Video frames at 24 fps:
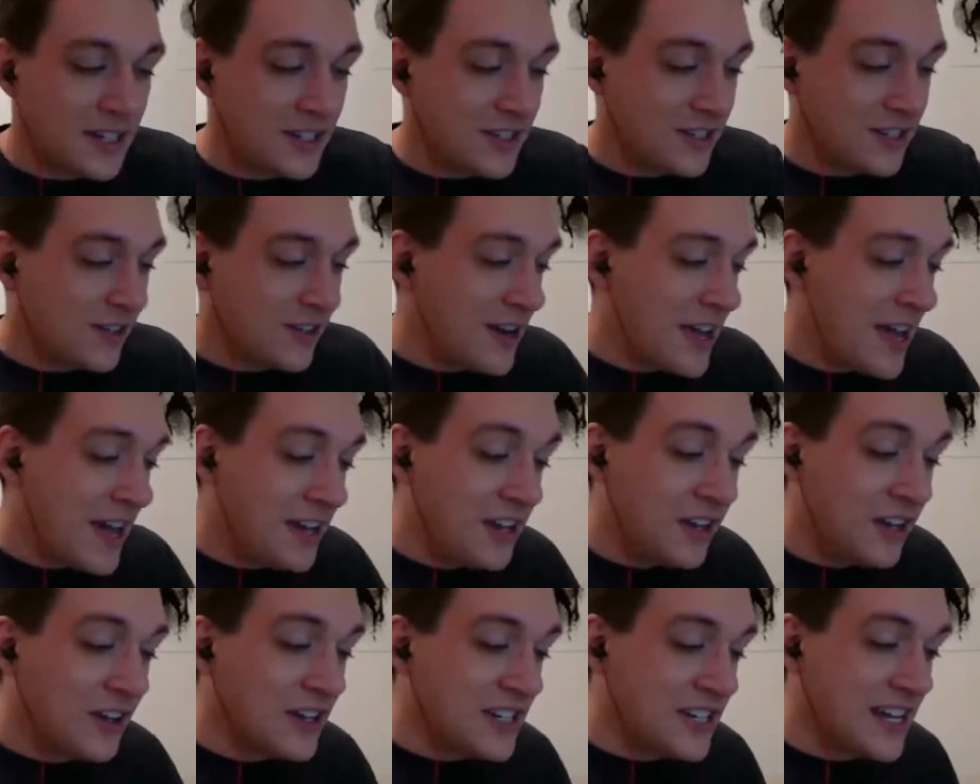Sorry, yeah,
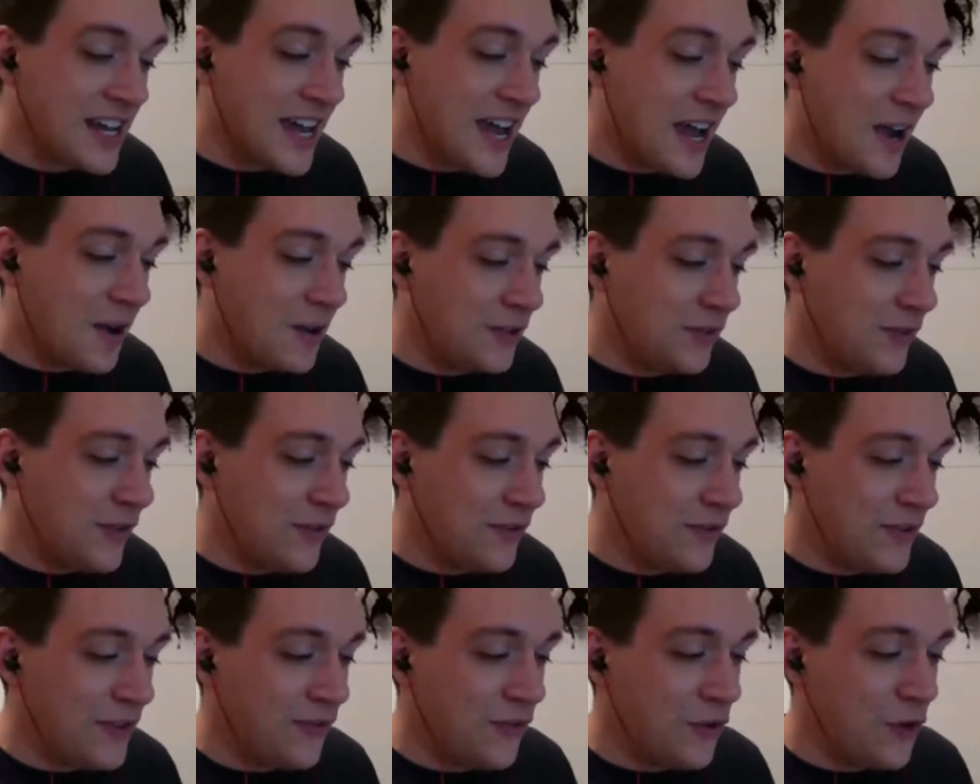90 hours,
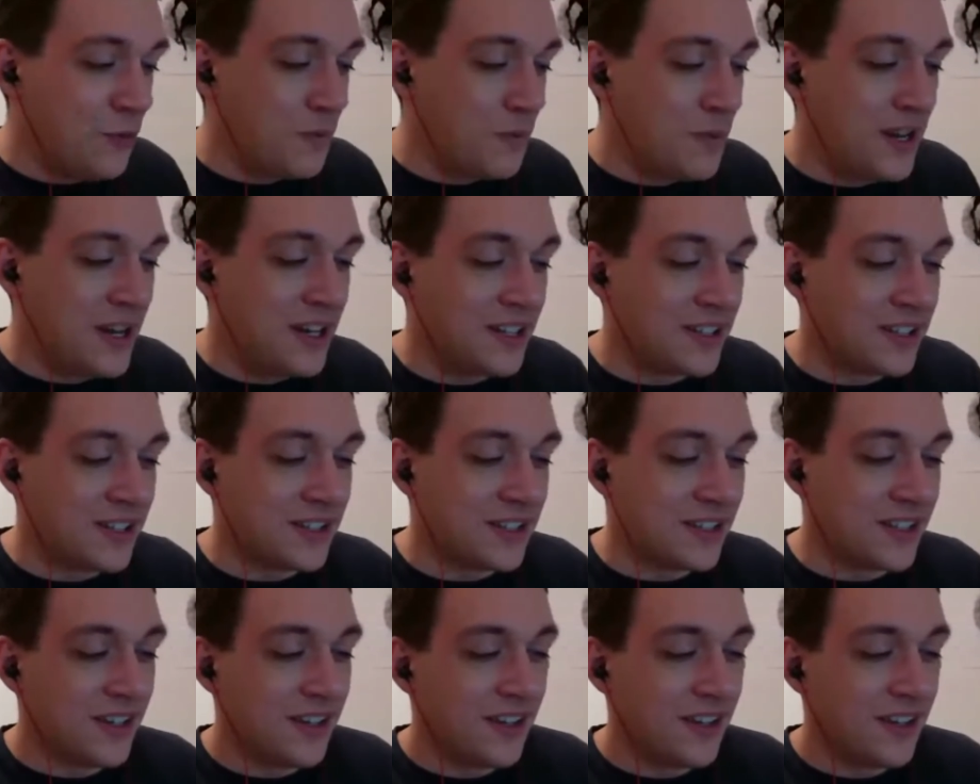54 minutes.